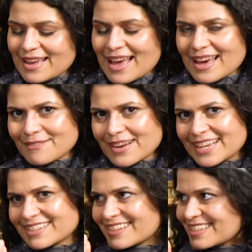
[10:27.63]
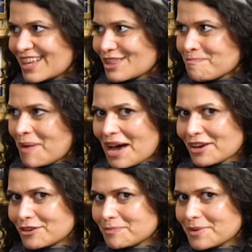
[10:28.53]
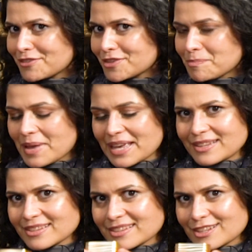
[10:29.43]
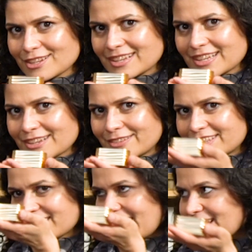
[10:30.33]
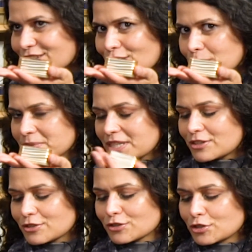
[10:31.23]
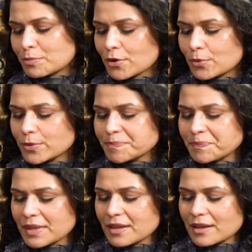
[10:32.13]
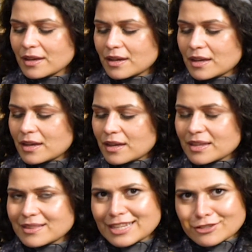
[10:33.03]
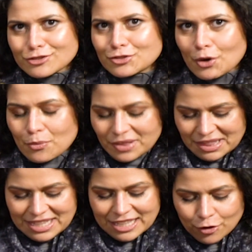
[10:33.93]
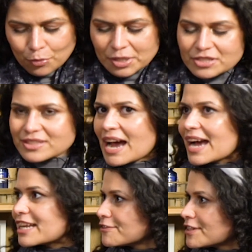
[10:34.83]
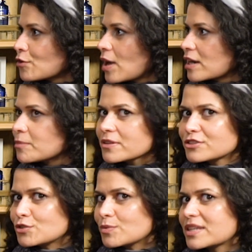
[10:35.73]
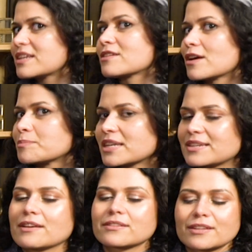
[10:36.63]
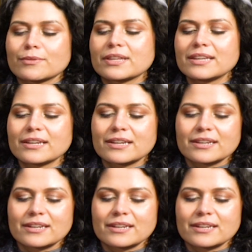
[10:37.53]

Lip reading: atomizer is on the bottom of the base, which is hand sculpted. Super cool. These don't leak, which is kind of incredible, because you would think they're upside down and they would leak.